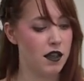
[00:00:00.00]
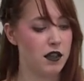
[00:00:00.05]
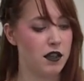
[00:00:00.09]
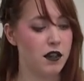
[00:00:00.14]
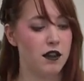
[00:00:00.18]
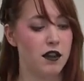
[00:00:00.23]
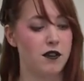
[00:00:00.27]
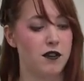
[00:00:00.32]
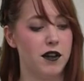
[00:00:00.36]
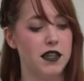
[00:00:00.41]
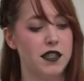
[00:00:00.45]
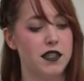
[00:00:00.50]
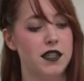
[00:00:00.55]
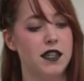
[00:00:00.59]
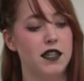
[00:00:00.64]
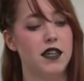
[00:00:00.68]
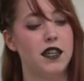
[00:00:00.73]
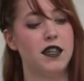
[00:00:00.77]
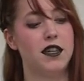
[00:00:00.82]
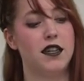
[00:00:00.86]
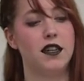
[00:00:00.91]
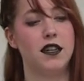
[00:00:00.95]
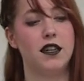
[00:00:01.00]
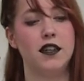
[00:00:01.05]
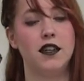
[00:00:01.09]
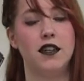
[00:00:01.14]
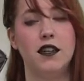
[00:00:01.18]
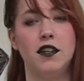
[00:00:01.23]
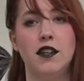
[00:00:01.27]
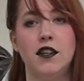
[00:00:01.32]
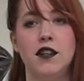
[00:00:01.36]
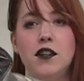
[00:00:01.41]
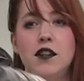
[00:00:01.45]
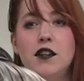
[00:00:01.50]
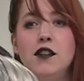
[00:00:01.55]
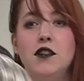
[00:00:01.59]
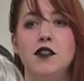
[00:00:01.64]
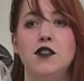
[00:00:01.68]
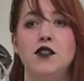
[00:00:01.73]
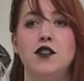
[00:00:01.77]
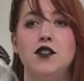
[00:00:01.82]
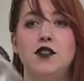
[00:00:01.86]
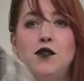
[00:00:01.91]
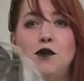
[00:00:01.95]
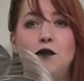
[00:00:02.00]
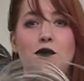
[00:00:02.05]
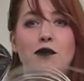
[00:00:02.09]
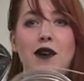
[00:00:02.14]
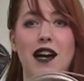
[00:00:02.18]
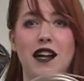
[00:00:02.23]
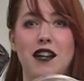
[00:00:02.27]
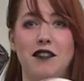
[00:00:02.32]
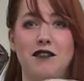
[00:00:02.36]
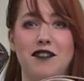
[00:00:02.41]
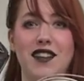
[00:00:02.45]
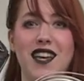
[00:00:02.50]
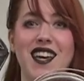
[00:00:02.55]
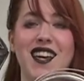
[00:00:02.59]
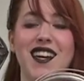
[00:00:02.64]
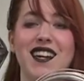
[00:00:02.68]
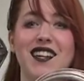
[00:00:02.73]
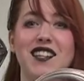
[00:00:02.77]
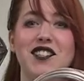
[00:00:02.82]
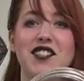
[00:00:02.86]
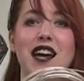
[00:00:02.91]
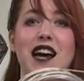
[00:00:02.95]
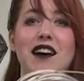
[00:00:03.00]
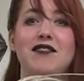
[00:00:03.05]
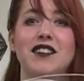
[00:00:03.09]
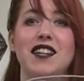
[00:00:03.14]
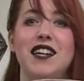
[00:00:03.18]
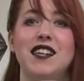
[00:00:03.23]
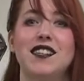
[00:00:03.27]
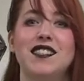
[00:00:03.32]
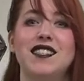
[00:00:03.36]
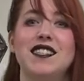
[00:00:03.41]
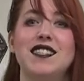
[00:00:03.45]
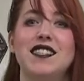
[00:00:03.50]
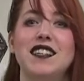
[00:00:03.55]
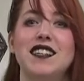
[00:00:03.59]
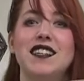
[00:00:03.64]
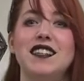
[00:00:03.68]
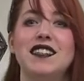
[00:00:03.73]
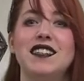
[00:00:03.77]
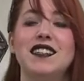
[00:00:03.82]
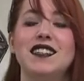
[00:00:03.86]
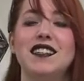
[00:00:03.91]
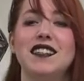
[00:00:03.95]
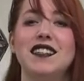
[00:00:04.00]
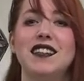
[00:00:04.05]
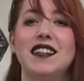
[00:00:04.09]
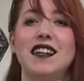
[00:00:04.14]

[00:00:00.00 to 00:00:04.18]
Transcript: You're going to need 12 gauge galvanized steel.